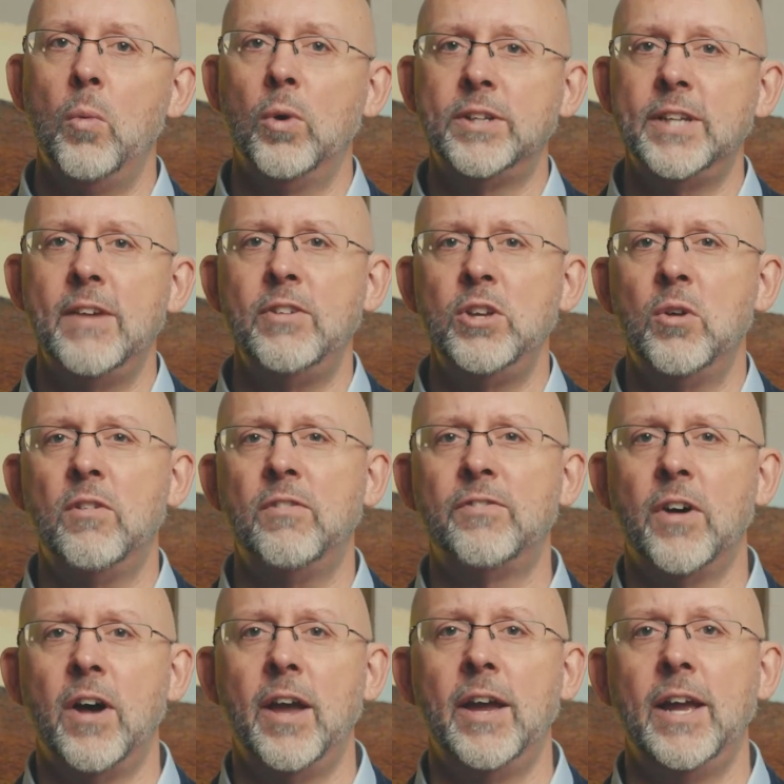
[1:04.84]
Whatever your
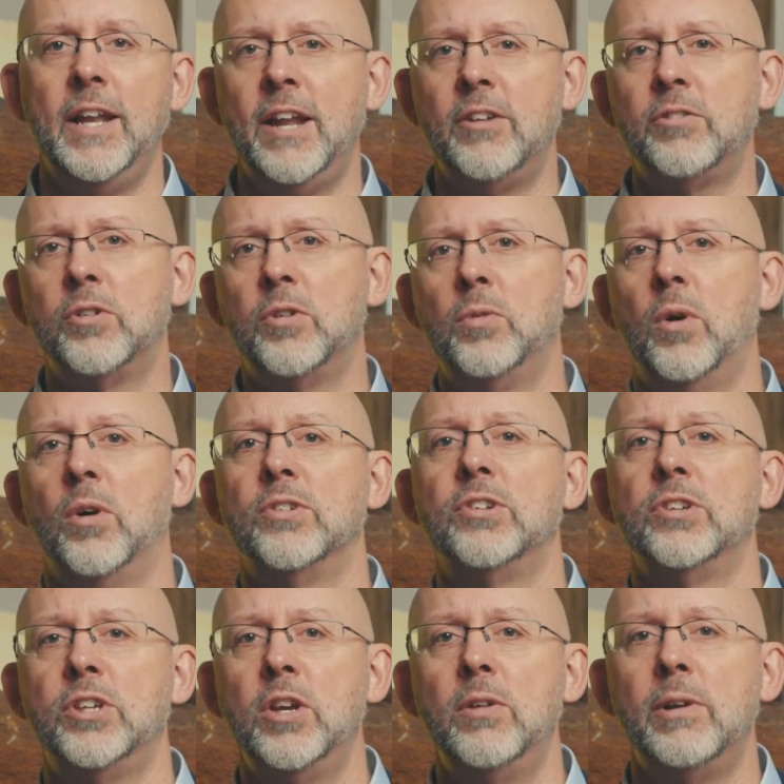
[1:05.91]
fire, electrical, or
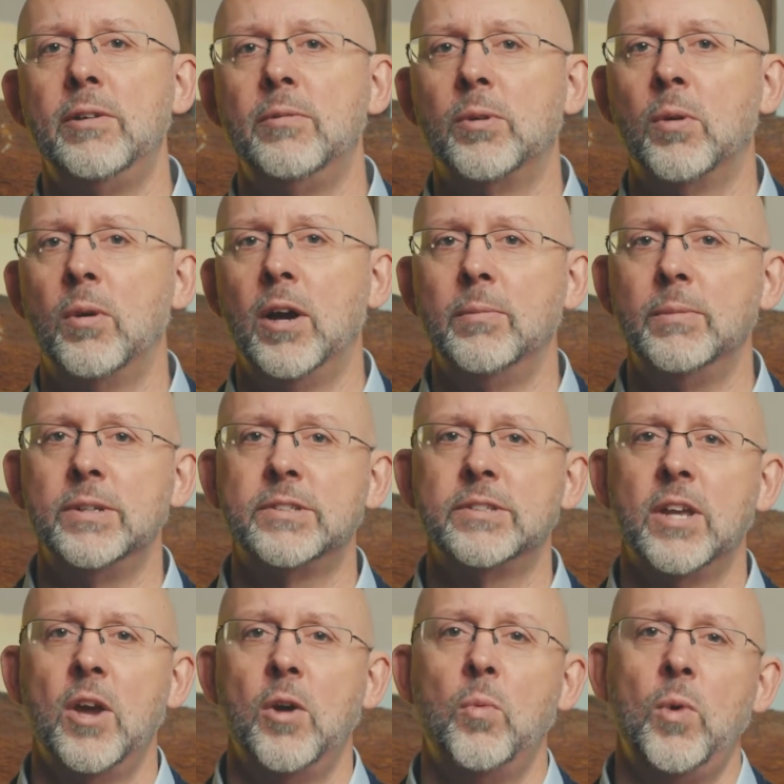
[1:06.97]
security requirements,
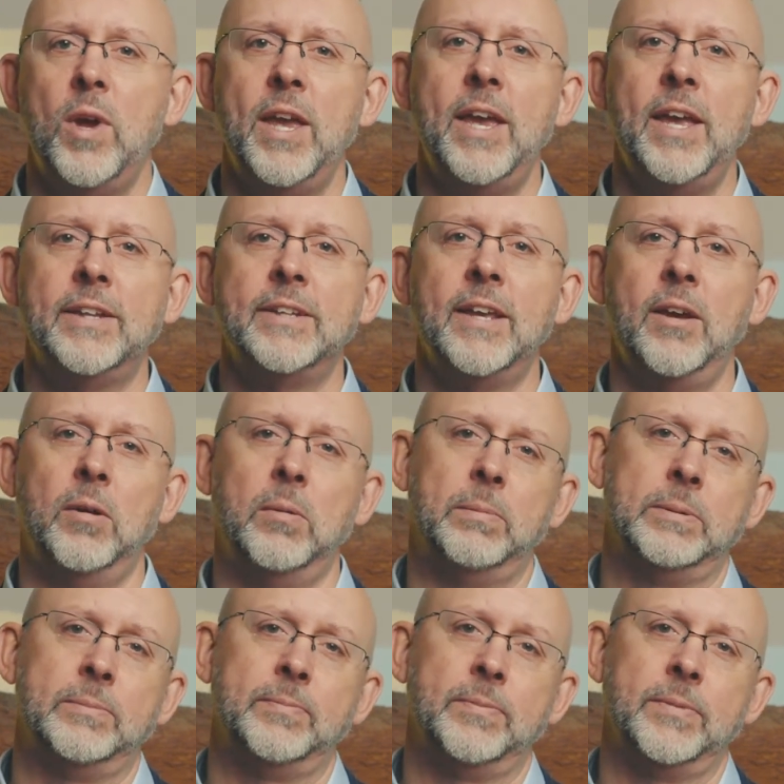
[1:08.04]
we're here to help.
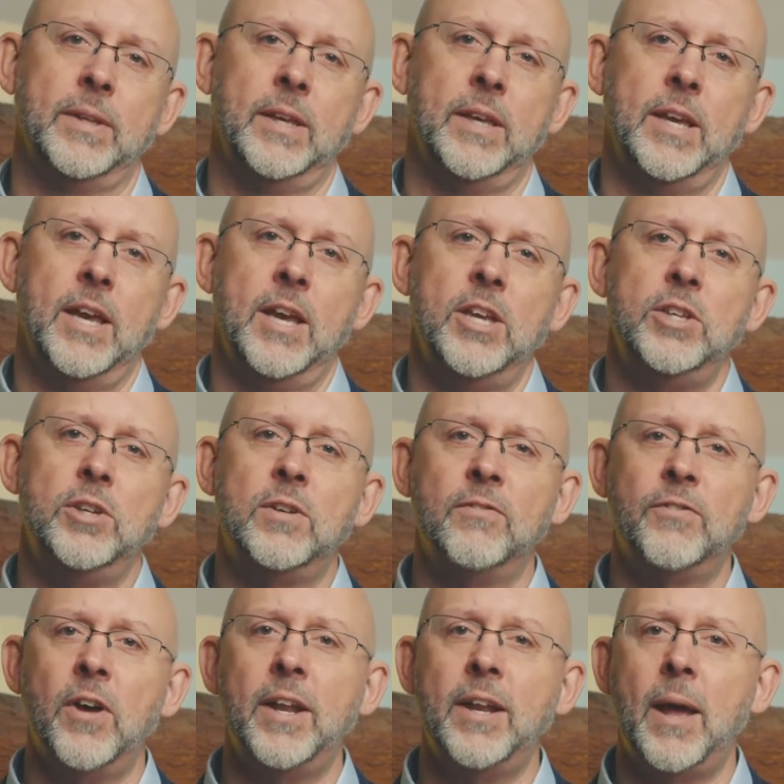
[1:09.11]
You can
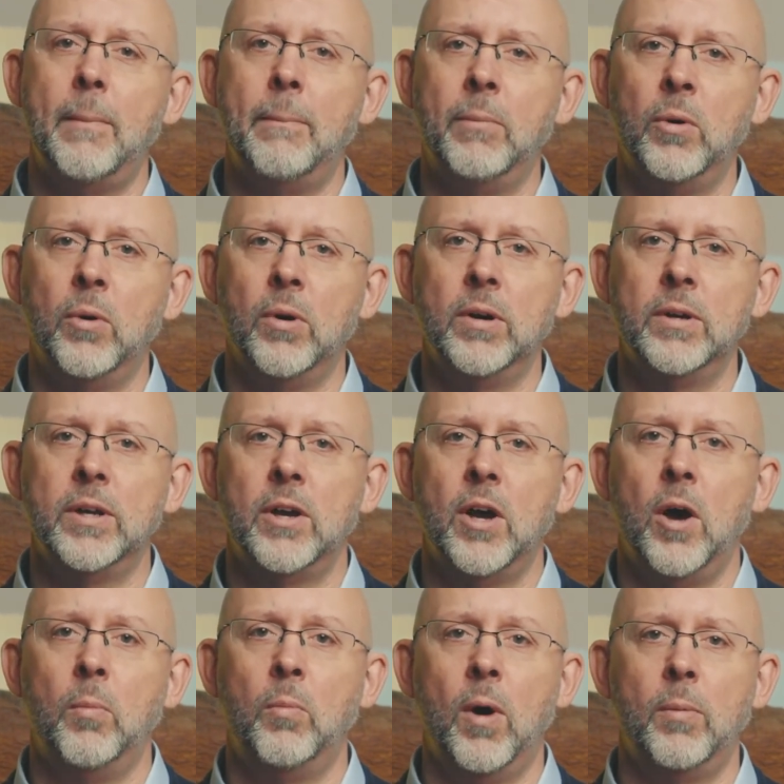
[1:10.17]
find out more
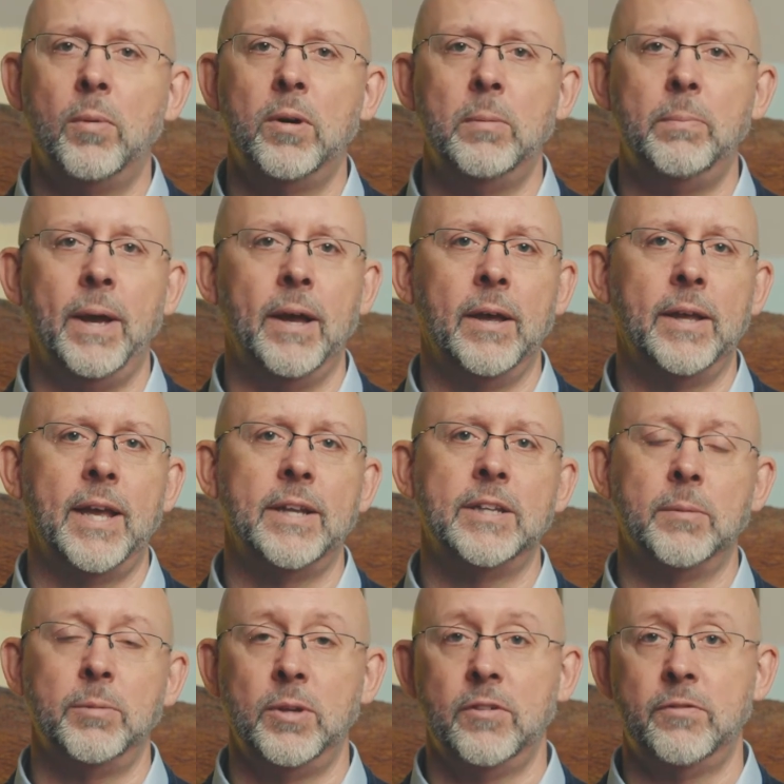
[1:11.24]
on what we're about at
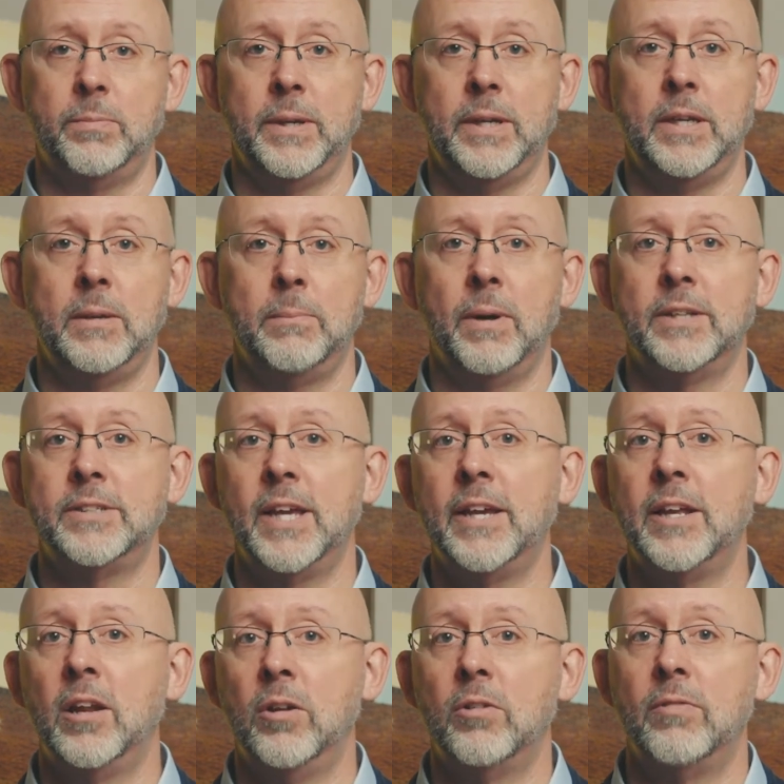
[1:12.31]
WFP by
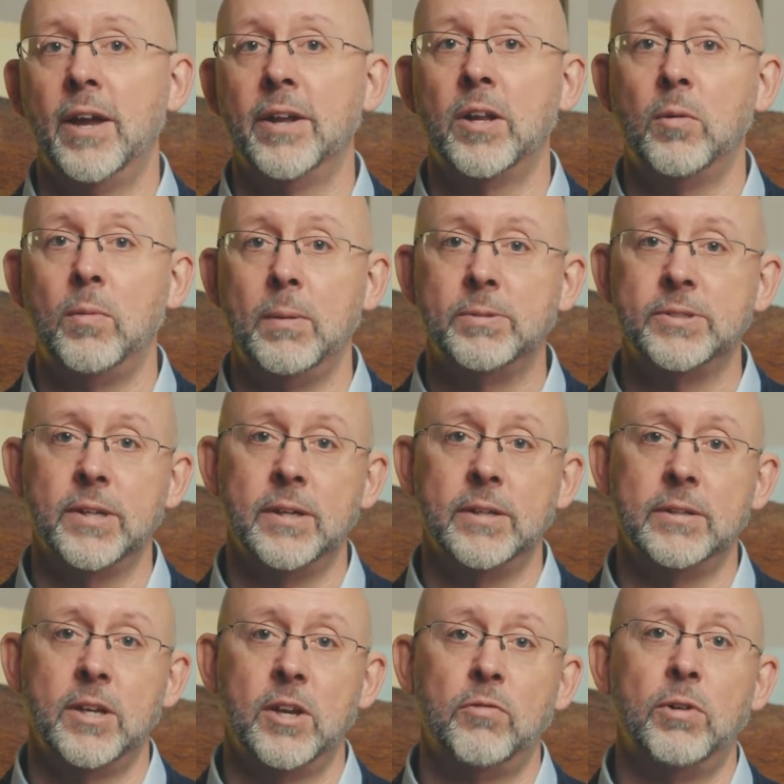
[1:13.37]
taking a look around our website,
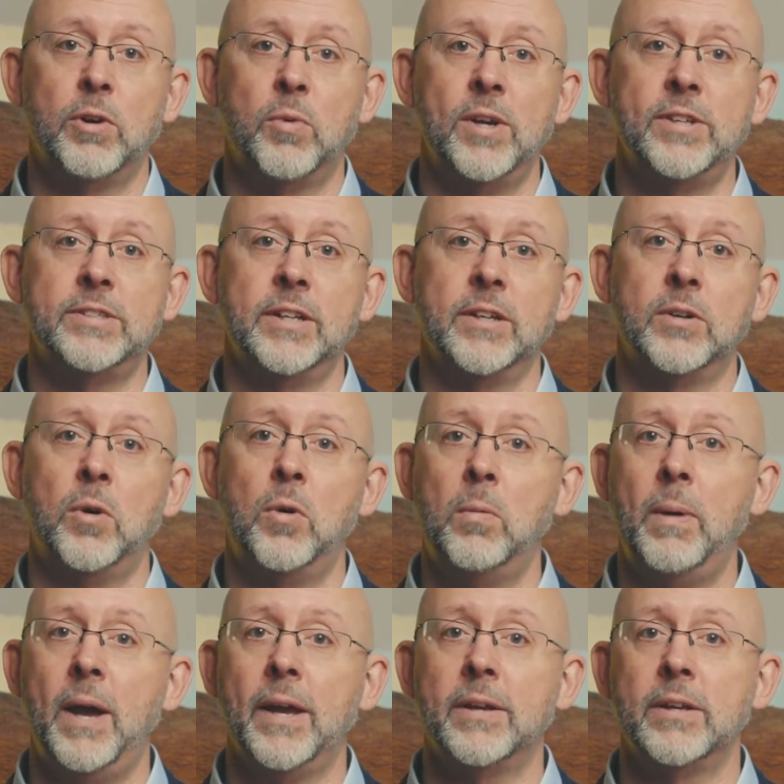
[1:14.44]
requesting a
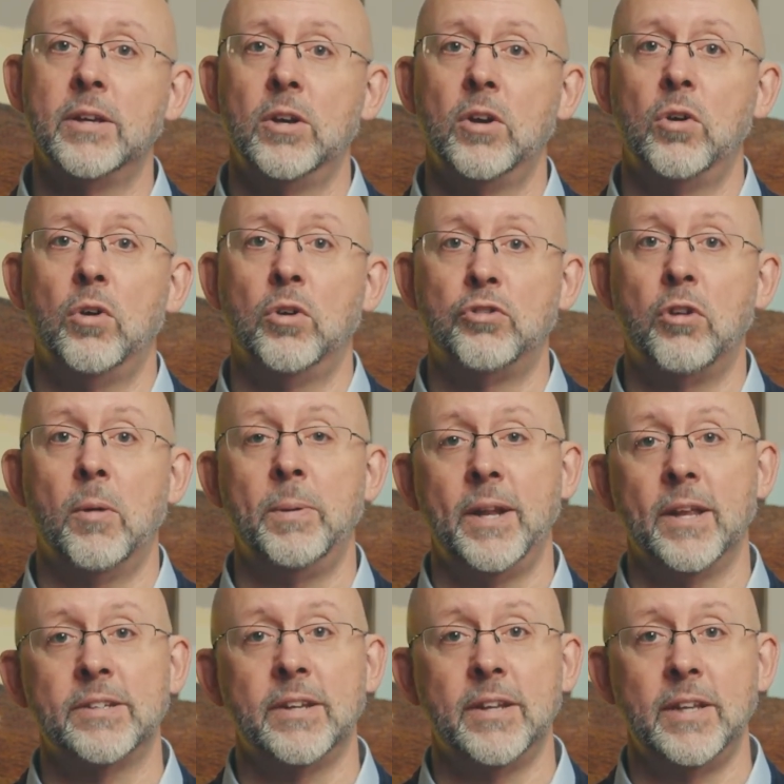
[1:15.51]
callback, or dropping us an